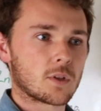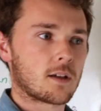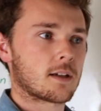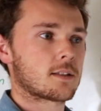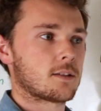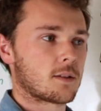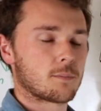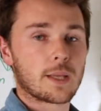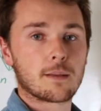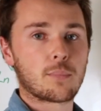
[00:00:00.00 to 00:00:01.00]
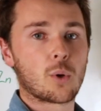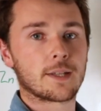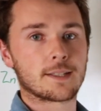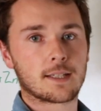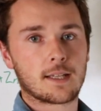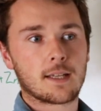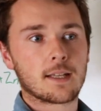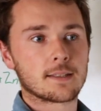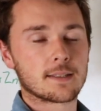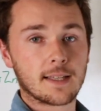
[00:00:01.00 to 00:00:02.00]
like you can pinpoint
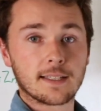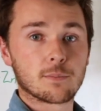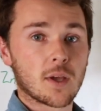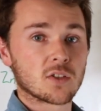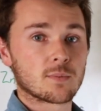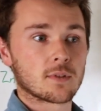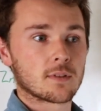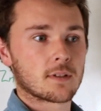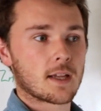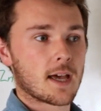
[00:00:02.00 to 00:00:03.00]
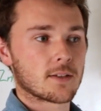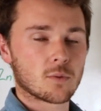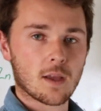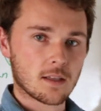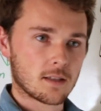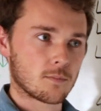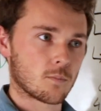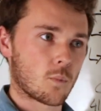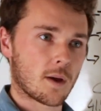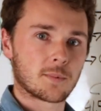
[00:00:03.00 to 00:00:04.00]
disease management to any
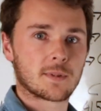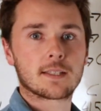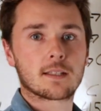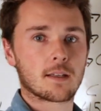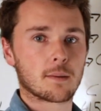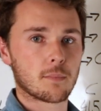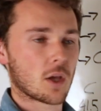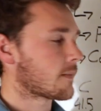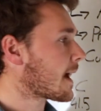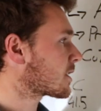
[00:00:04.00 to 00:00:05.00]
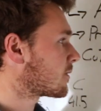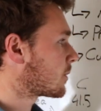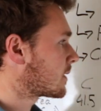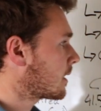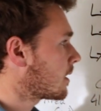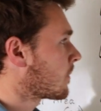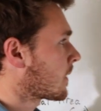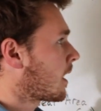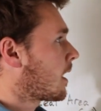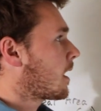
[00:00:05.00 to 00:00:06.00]
one particular mode of action with zinc.
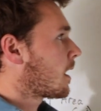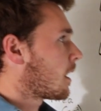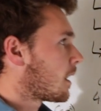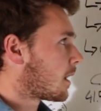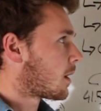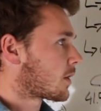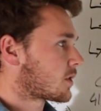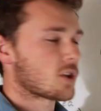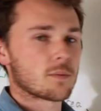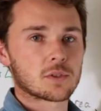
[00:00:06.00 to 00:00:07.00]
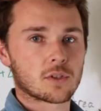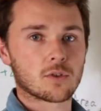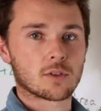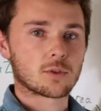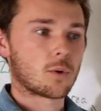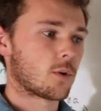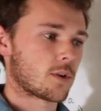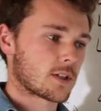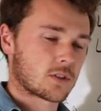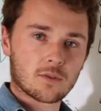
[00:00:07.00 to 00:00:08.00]
And I'd assume it's across all
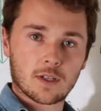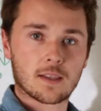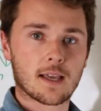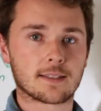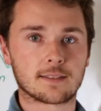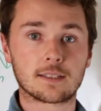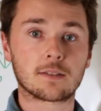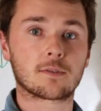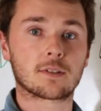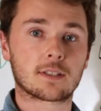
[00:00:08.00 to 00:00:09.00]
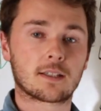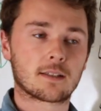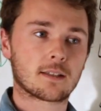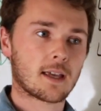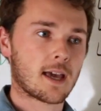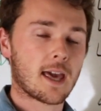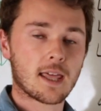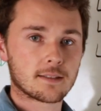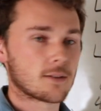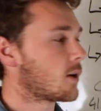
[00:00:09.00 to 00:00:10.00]
those 3,000 different
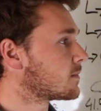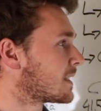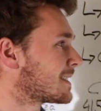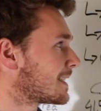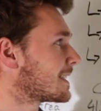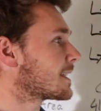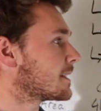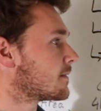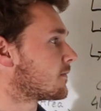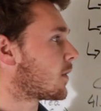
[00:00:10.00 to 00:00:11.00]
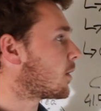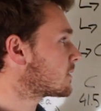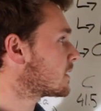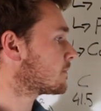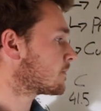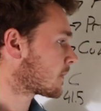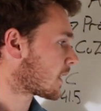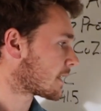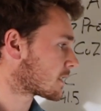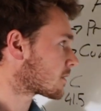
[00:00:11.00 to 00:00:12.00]
enzymes that zinc is involved in,
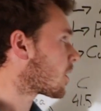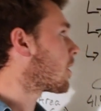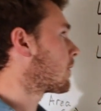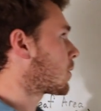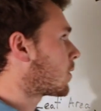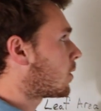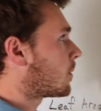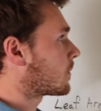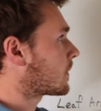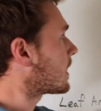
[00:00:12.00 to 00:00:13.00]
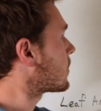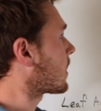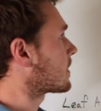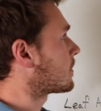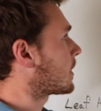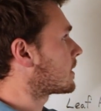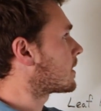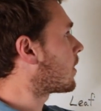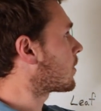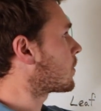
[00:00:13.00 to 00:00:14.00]
and just overall increase in plant
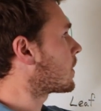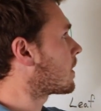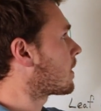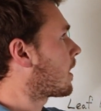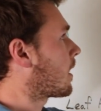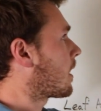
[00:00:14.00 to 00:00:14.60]
health with